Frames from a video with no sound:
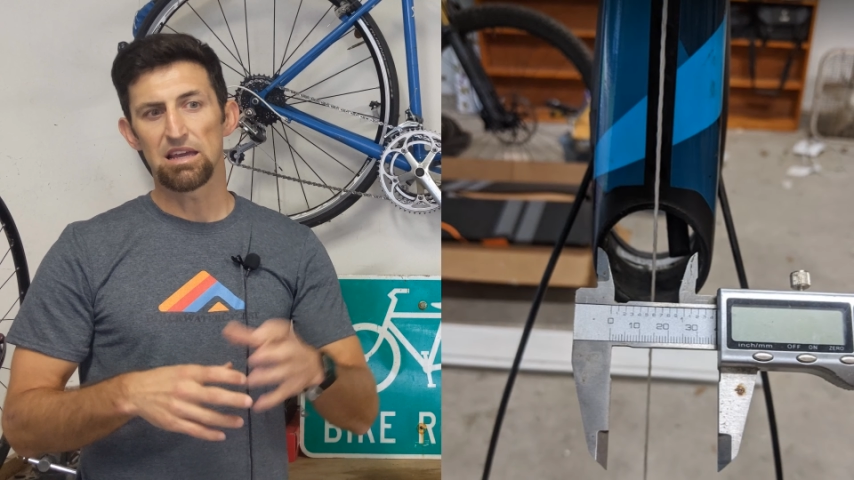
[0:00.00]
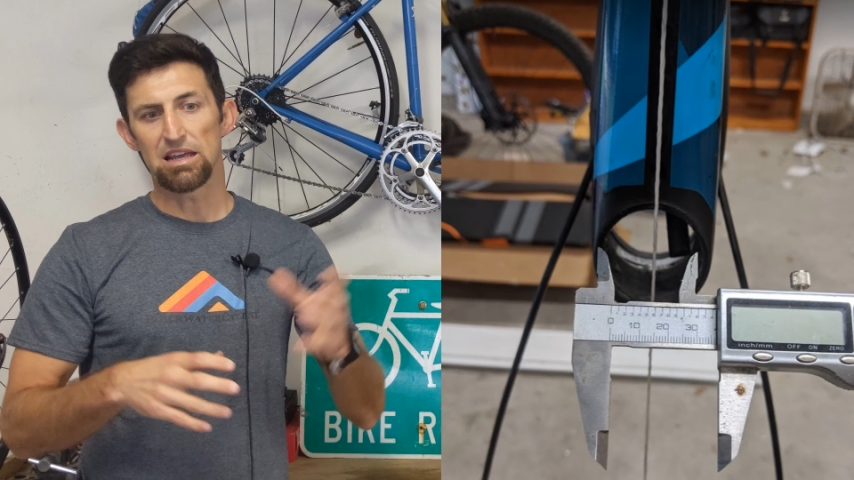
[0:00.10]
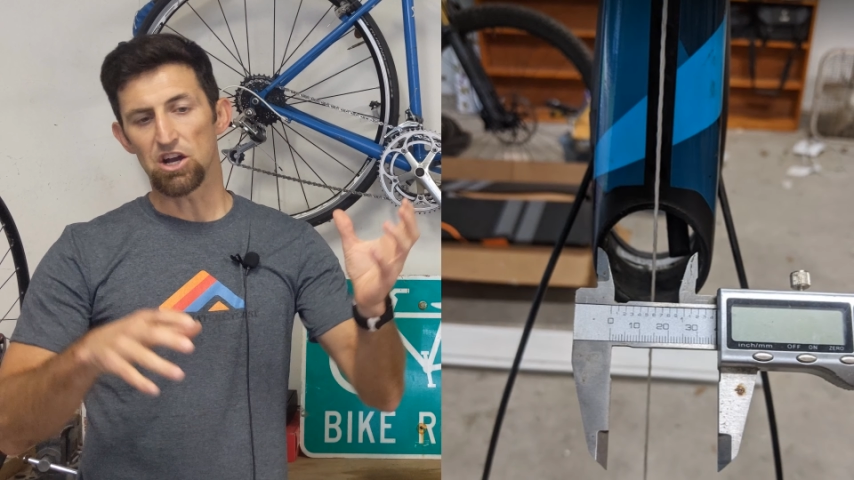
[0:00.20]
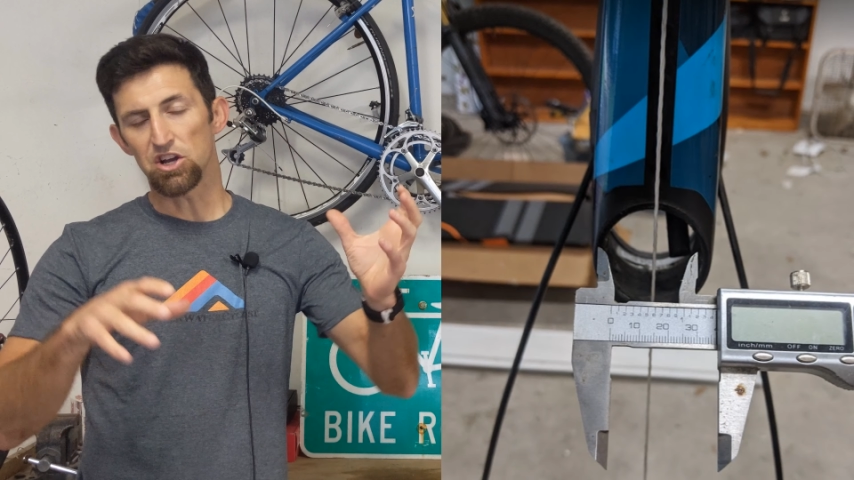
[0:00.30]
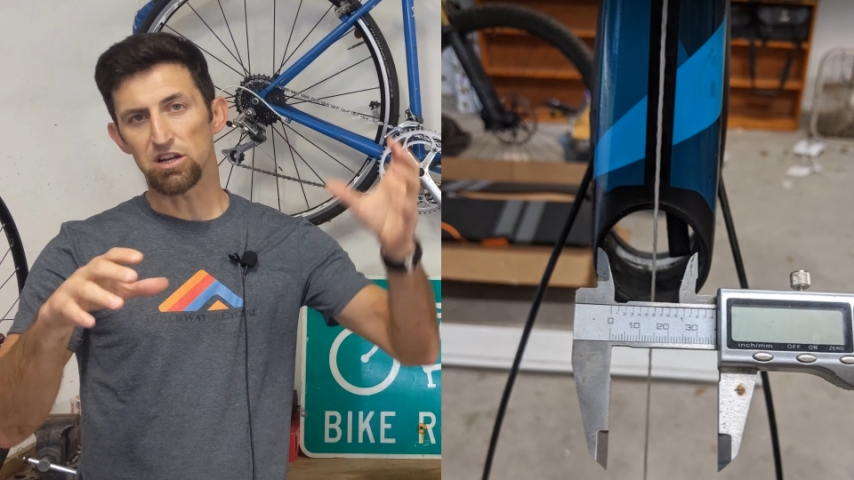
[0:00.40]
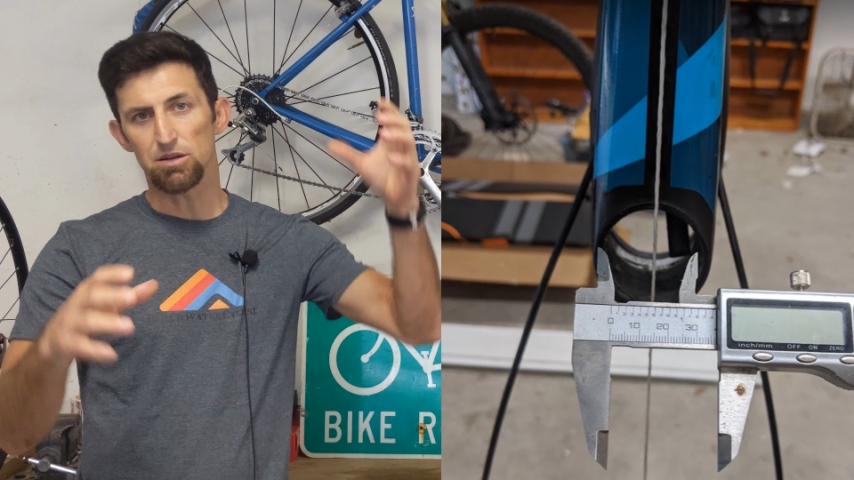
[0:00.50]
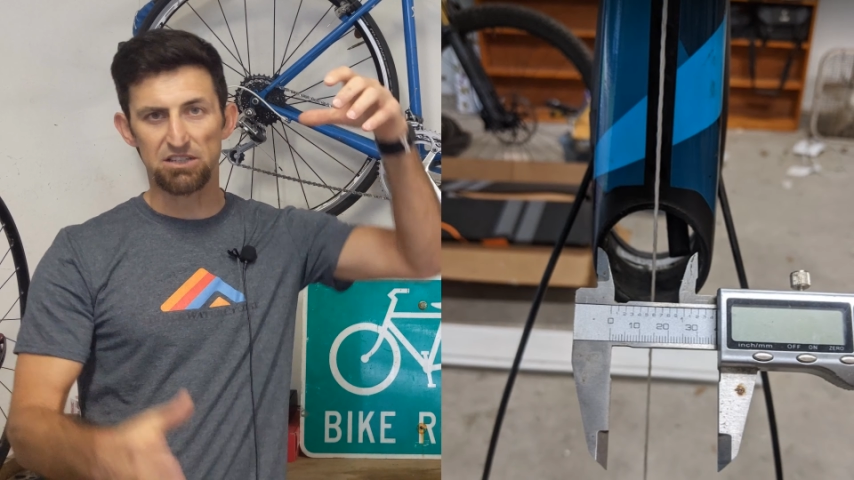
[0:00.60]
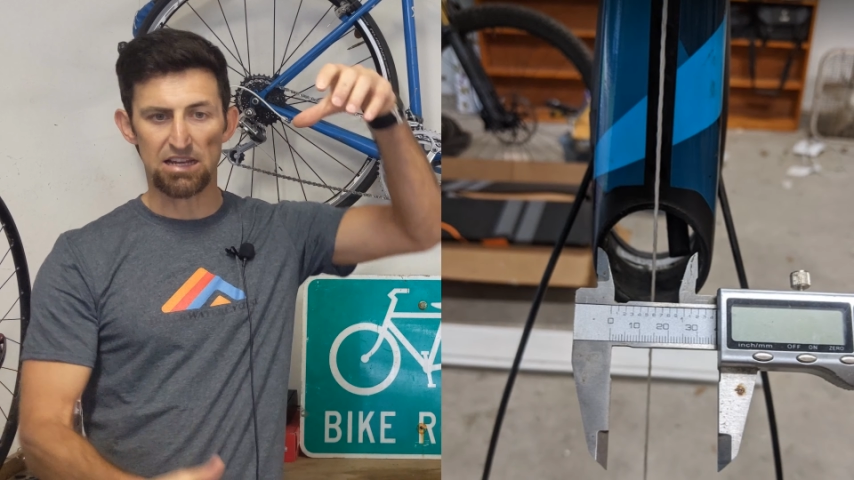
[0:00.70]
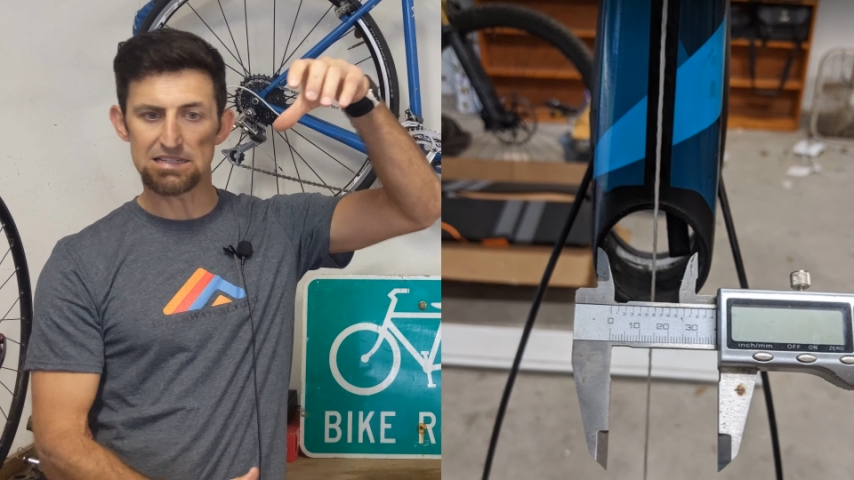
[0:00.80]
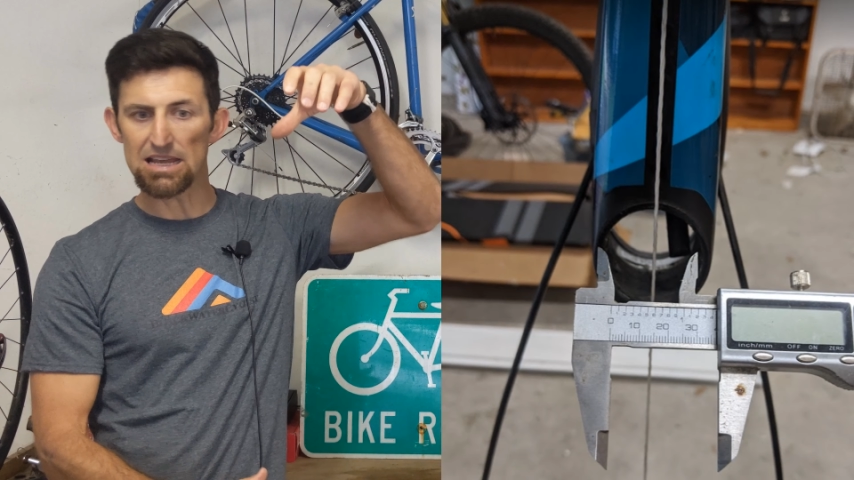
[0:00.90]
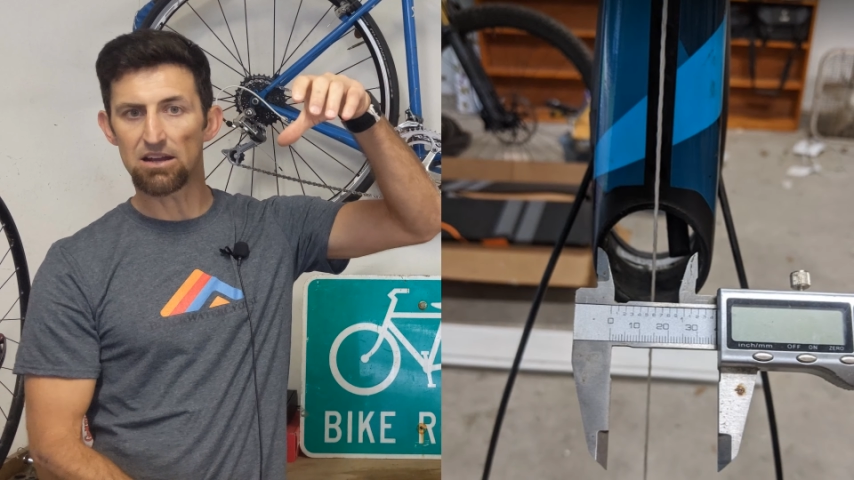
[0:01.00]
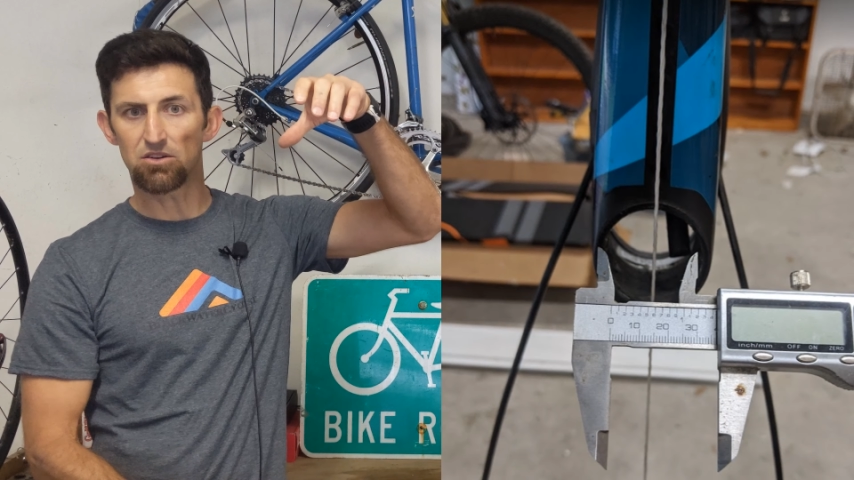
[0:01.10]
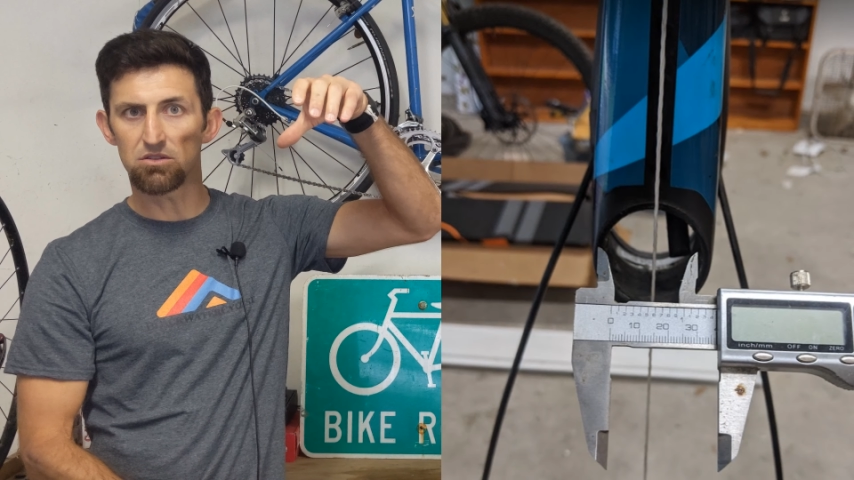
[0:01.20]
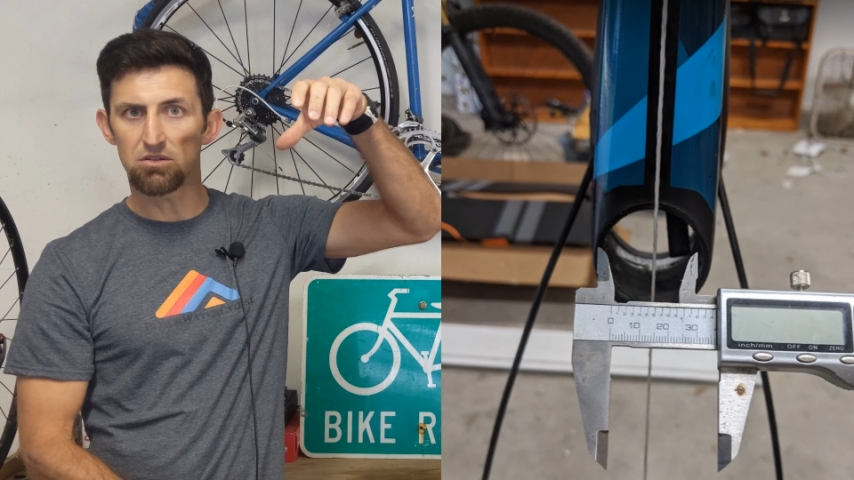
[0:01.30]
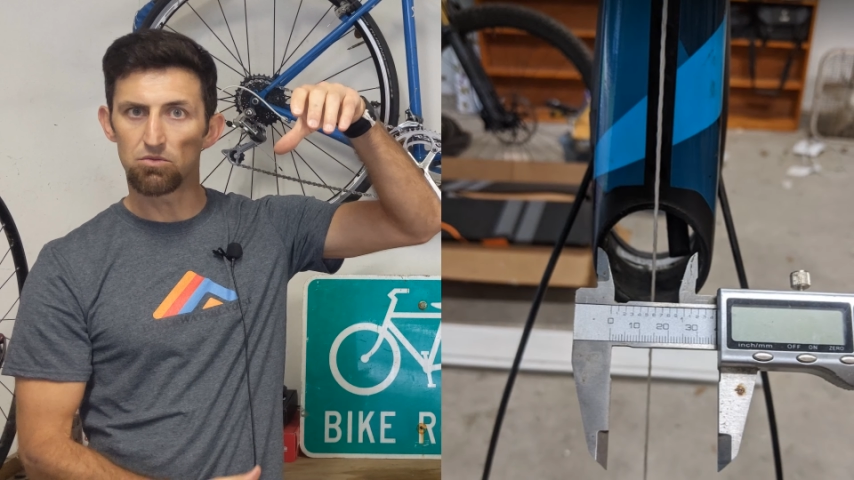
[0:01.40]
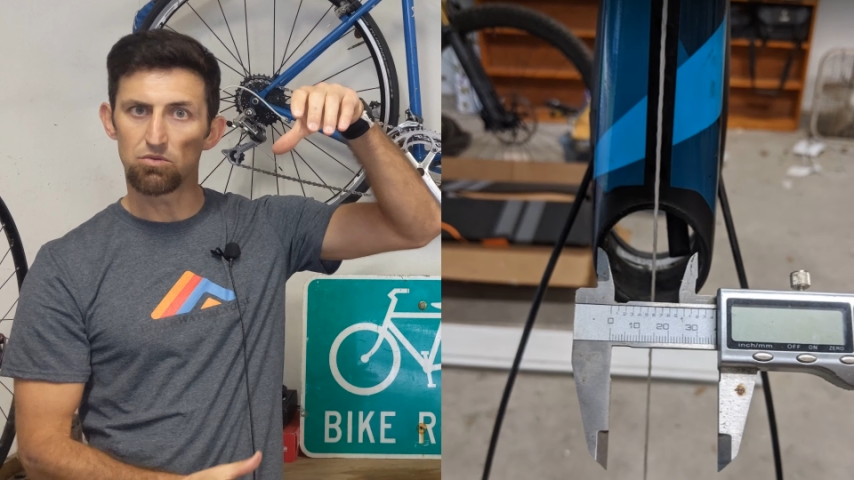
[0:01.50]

and I hung it upside down